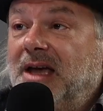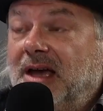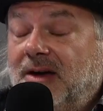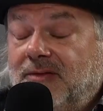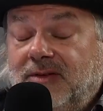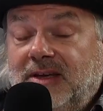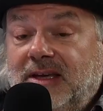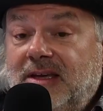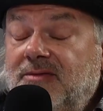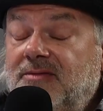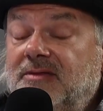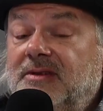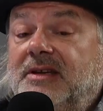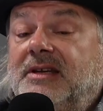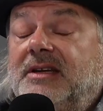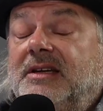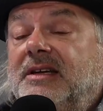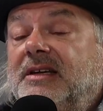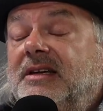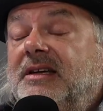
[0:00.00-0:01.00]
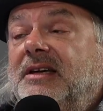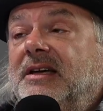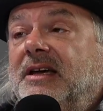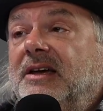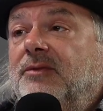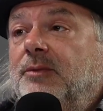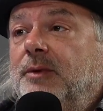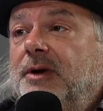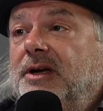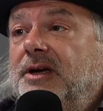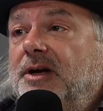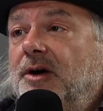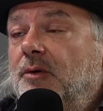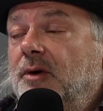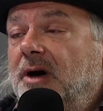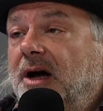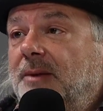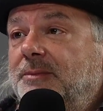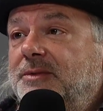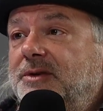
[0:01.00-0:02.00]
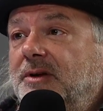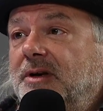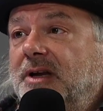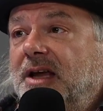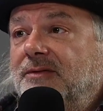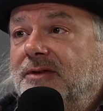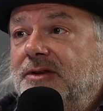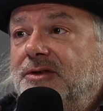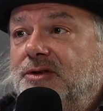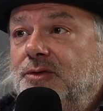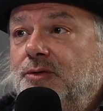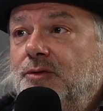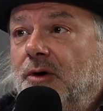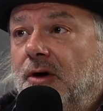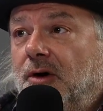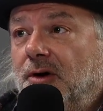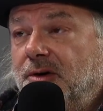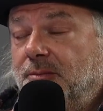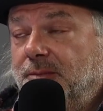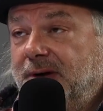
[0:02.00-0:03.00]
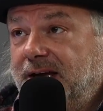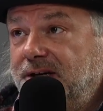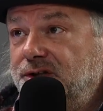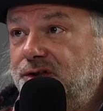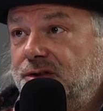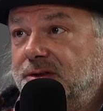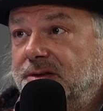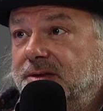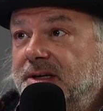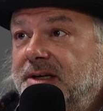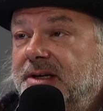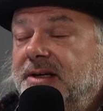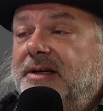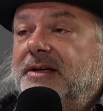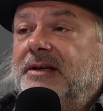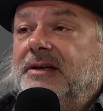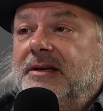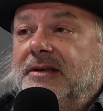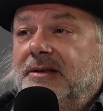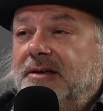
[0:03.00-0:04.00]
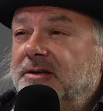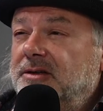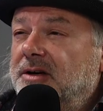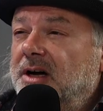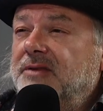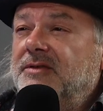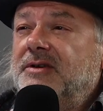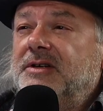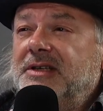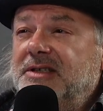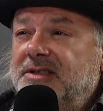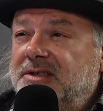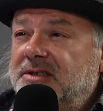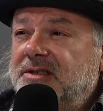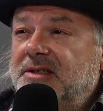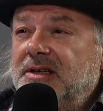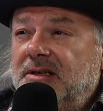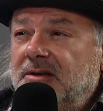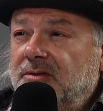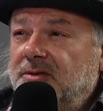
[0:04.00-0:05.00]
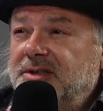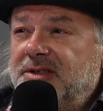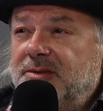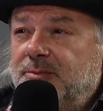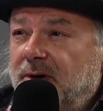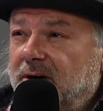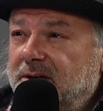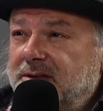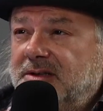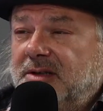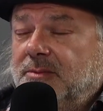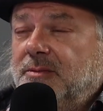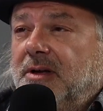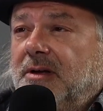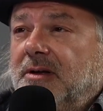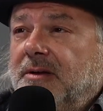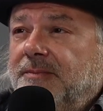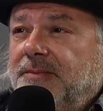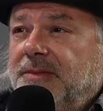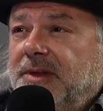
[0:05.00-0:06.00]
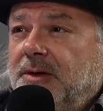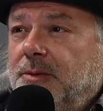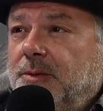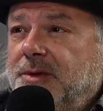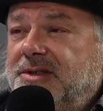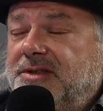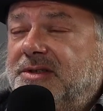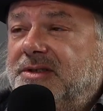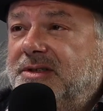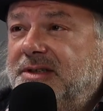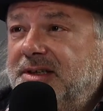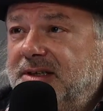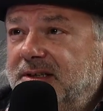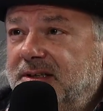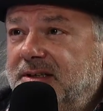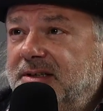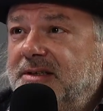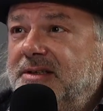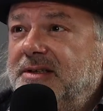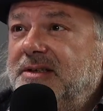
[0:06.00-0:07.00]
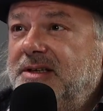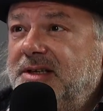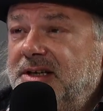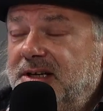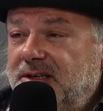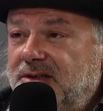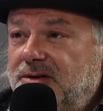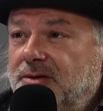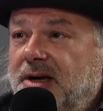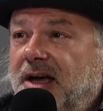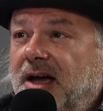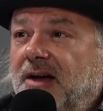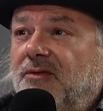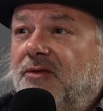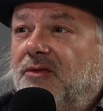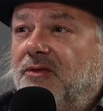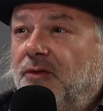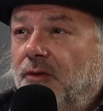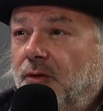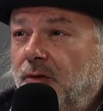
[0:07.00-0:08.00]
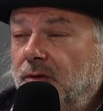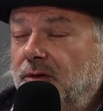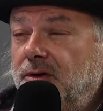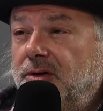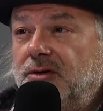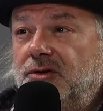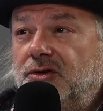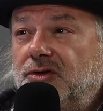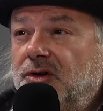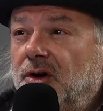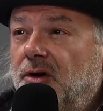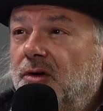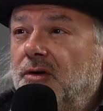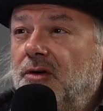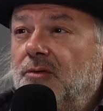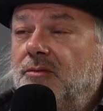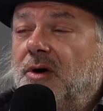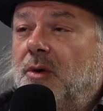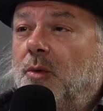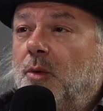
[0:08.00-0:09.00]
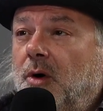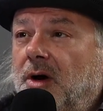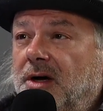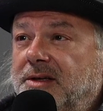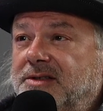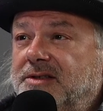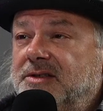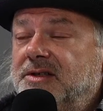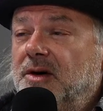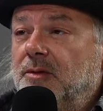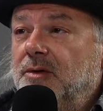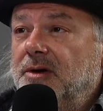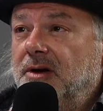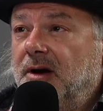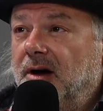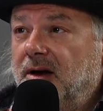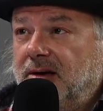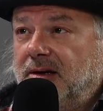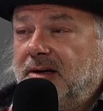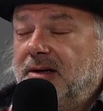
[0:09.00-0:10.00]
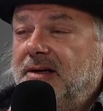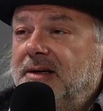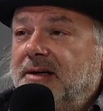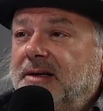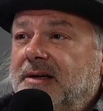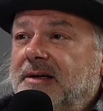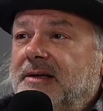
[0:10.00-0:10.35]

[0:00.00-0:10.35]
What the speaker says: we have even if we go up to level 2 automation. The driver is still responsible. We still need to have full control over what's going on.